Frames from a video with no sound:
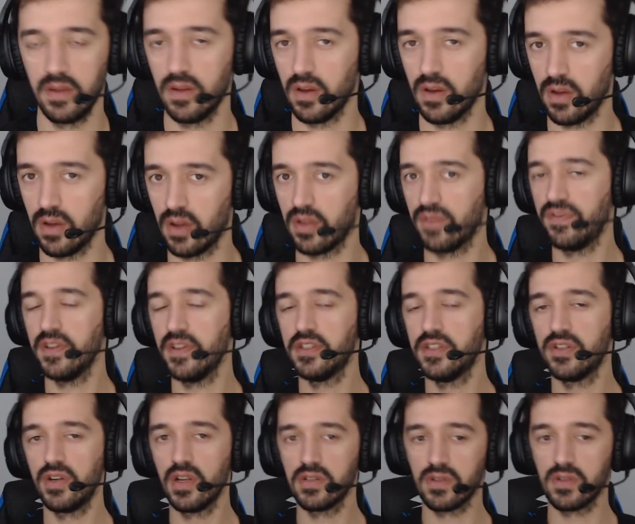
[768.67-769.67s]
The other
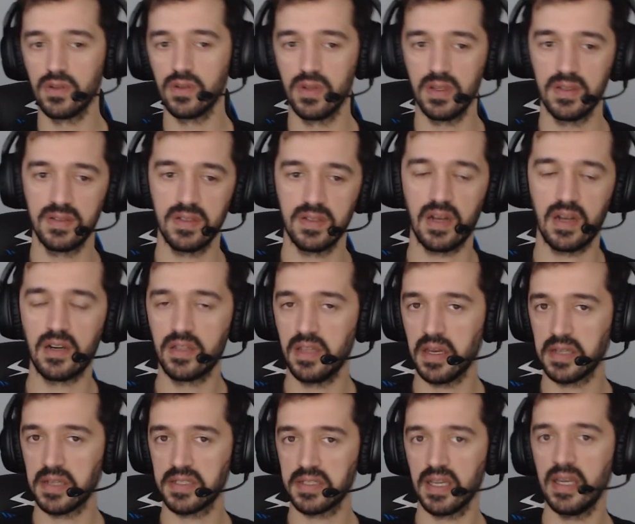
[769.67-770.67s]
feature included is
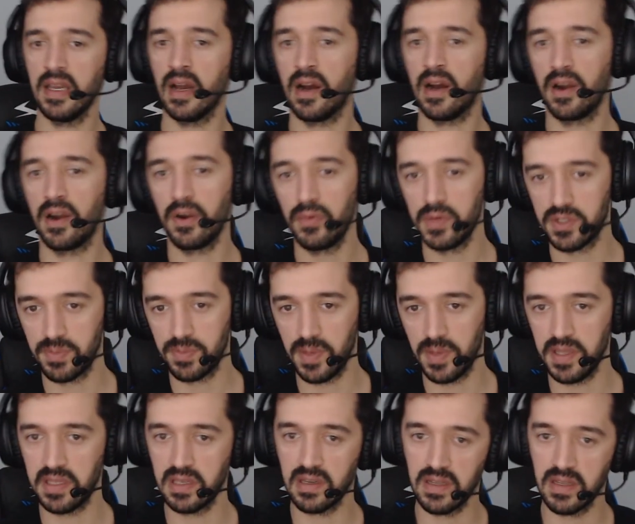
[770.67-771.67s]
RTX AR, which
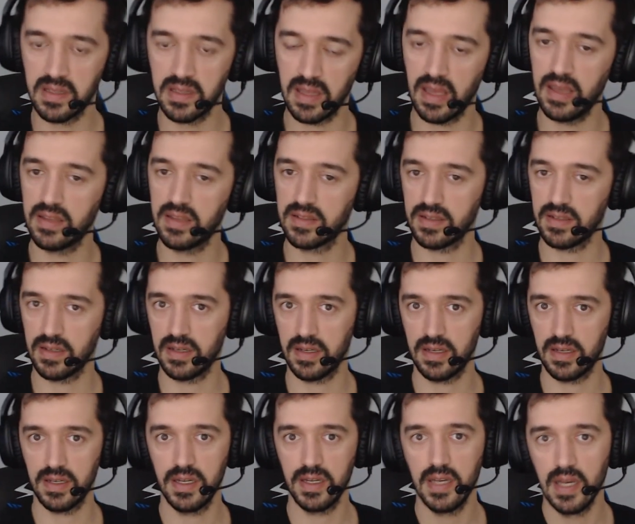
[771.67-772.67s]
basically
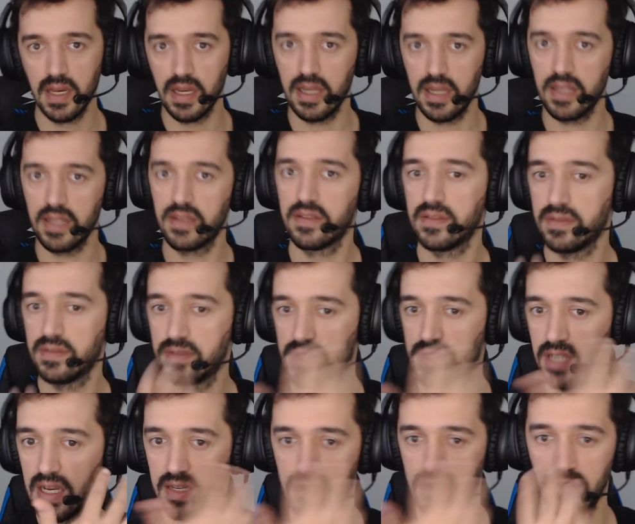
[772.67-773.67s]
it
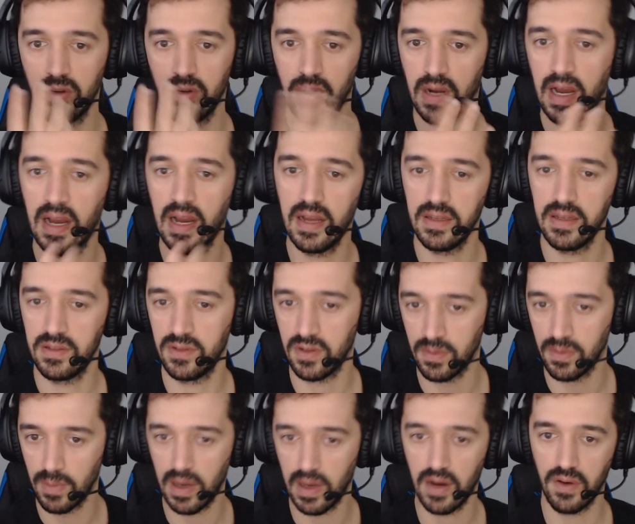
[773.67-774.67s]
checks your eyes,
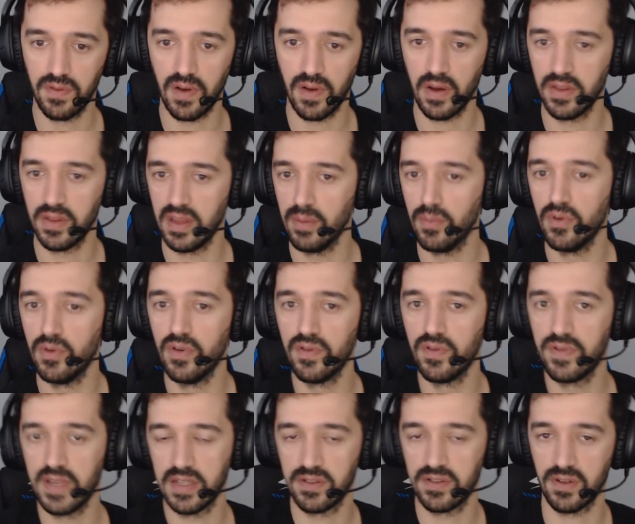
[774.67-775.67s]
your mouth, how they
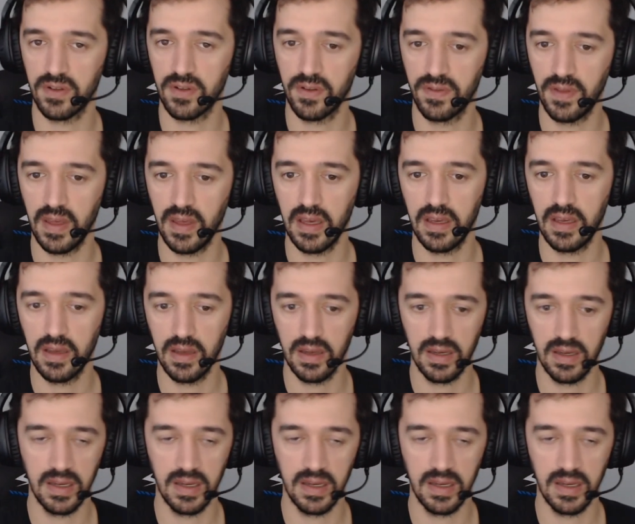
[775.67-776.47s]
move, that sort of thing.